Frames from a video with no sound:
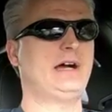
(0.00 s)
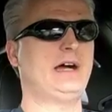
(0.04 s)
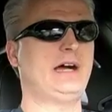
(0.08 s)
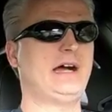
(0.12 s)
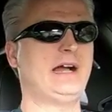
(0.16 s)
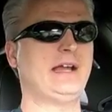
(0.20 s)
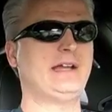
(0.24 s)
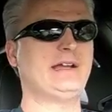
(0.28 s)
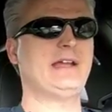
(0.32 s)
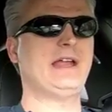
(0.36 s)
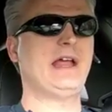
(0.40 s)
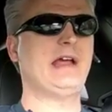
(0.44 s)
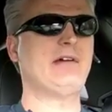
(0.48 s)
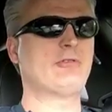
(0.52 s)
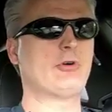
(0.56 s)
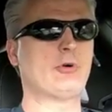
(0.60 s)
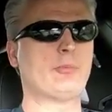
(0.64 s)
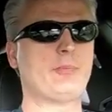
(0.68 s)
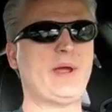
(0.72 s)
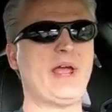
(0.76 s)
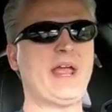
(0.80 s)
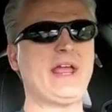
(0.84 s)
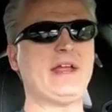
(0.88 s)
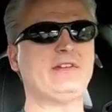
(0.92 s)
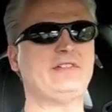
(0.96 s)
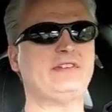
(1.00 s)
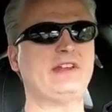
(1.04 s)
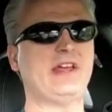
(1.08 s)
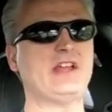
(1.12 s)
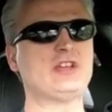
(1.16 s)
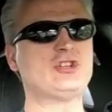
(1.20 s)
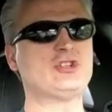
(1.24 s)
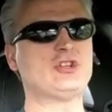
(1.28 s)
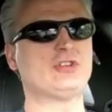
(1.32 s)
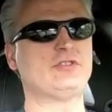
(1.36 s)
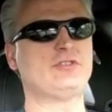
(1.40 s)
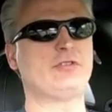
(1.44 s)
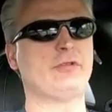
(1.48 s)
I never pay
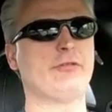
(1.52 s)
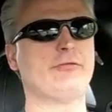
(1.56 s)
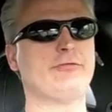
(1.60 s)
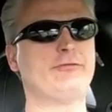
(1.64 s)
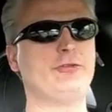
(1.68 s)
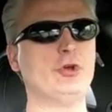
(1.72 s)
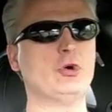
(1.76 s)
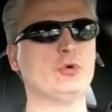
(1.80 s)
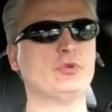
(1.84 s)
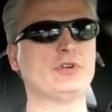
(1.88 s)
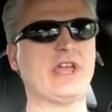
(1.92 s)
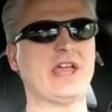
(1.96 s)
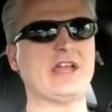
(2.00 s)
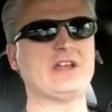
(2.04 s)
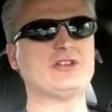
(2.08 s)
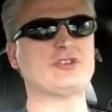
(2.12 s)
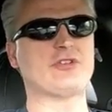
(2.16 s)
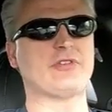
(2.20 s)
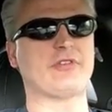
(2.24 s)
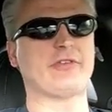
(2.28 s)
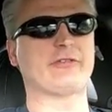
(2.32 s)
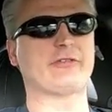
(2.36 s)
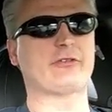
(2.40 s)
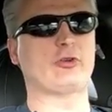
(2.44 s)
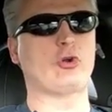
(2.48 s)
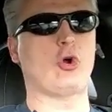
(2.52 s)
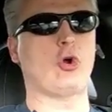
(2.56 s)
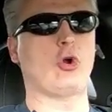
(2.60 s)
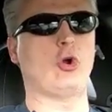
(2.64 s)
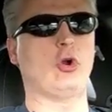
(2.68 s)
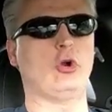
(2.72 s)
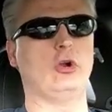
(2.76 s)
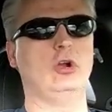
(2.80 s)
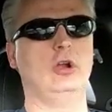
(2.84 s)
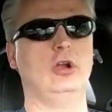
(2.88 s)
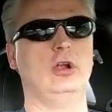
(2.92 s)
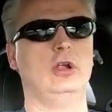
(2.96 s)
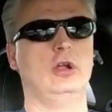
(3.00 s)
attention to the fuel gauge in this
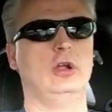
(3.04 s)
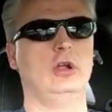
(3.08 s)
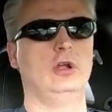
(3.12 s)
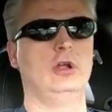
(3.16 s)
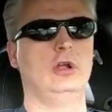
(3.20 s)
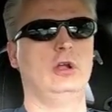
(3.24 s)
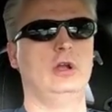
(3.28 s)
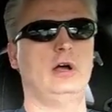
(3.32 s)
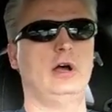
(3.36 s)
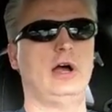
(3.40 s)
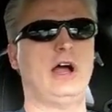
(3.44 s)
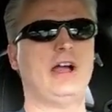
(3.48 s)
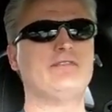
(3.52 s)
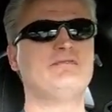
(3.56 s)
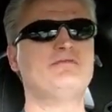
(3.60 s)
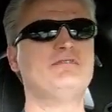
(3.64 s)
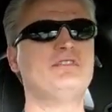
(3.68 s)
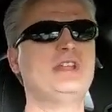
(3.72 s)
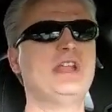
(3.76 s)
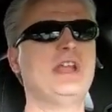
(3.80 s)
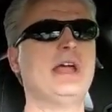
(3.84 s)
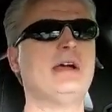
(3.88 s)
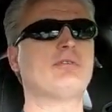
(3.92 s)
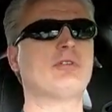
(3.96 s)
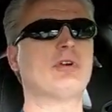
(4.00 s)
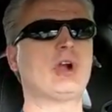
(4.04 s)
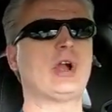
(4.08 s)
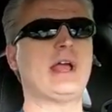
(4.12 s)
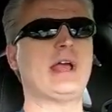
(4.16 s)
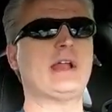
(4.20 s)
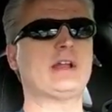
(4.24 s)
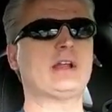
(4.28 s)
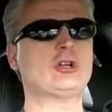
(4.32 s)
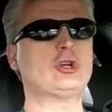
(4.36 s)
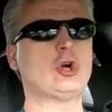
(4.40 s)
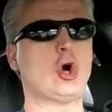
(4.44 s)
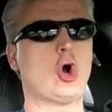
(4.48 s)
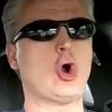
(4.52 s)
car. I've never
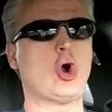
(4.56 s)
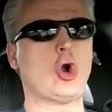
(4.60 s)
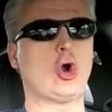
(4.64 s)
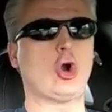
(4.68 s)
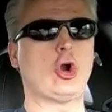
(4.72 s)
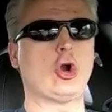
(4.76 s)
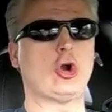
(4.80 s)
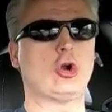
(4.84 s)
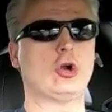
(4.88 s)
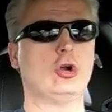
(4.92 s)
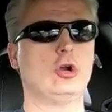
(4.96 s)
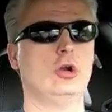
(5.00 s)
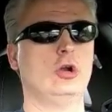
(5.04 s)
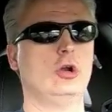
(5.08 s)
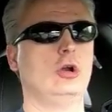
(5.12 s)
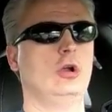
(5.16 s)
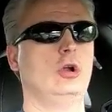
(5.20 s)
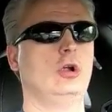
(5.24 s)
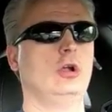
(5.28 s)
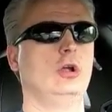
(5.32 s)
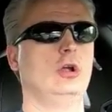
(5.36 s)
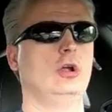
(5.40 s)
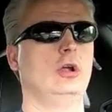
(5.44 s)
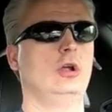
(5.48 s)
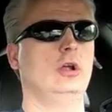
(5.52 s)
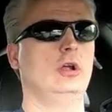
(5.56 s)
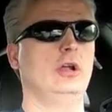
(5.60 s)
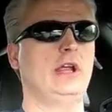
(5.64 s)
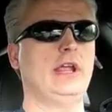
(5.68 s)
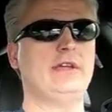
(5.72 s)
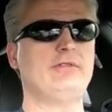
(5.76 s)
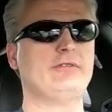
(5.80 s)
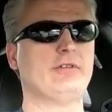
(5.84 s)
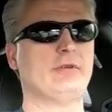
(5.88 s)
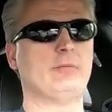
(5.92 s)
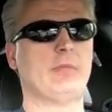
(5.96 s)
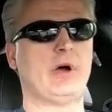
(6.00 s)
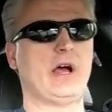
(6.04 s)
had a car,
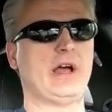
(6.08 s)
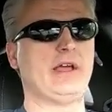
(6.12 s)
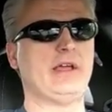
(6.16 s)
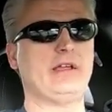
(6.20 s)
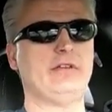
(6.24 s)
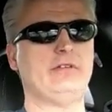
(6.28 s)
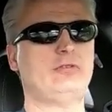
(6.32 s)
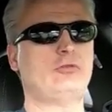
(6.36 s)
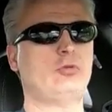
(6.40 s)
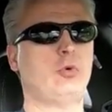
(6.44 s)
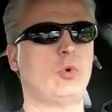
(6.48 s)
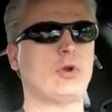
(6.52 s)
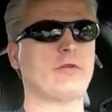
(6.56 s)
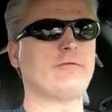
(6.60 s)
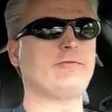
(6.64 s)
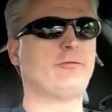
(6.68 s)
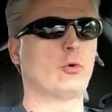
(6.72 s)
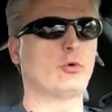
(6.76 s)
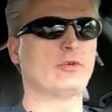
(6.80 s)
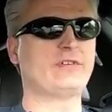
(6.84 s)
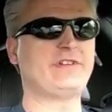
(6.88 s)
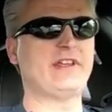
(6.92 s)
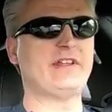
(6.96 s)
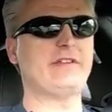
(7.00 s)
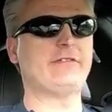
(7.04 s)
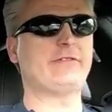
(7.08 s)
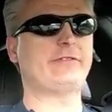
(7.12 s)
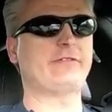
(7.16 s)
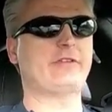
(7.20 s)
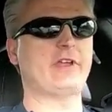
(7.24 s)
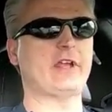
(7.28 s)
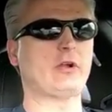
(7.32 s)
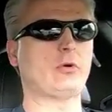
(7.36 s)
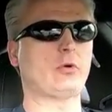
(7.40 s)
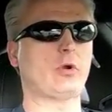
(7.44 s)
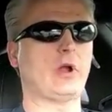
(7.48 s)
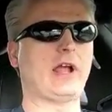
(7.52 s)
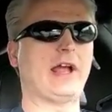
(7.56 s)
even my 2014
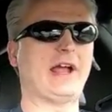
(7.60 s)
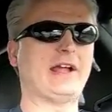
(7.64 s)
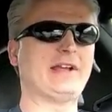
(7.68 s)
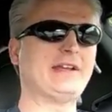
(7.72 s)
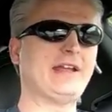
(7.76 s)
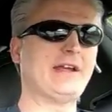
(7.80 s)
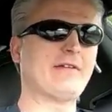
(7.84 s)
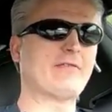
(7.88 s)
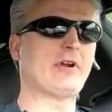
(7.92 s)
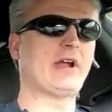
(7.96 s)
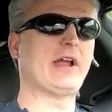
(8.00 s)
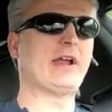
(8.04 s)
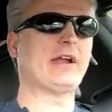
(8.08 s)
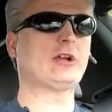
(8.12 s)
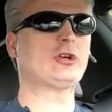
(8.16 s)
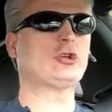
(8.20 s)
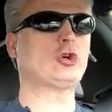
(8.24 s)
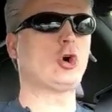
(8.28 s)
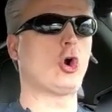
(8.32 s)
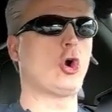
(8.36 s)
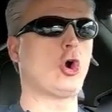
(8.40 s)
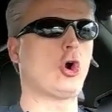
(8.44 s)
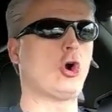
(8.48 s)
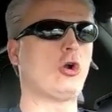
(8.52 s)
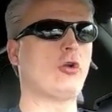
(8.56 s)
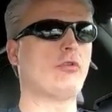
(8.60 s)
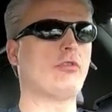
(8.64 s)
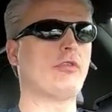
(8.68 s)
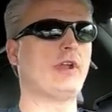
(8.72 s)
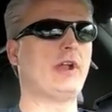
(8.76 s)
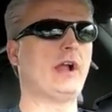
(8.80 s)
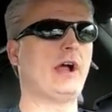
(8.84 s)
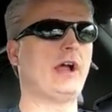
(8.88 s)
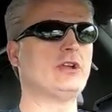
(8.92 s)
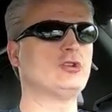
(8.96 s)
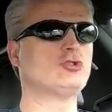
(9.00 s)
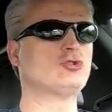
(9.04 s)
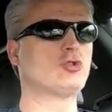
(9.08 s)
Stingray, I never had a car that
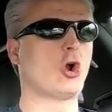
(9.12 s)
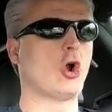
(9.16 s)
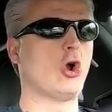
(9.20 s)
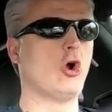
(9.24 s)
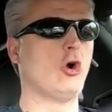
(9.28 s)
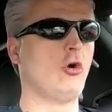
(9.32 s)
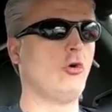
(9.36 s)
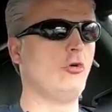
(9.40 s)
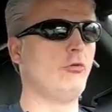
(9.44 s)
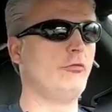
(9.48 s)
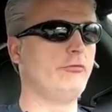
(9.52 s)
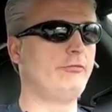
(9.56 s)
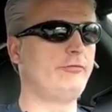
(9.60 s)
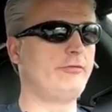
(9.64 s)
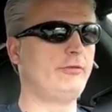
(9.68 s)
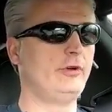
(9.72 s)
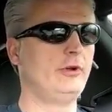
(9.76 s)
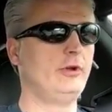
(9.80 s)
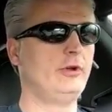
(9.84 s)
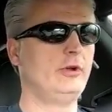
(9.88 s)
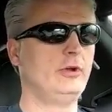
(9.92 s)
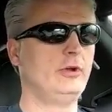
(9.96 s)
I drove